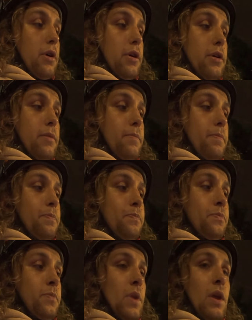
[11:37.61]
I'm
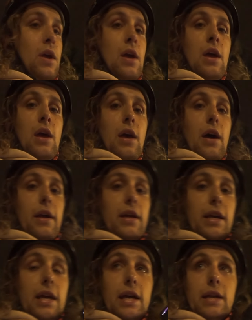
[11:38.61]

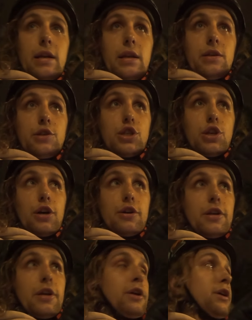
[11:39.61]
gonna hit start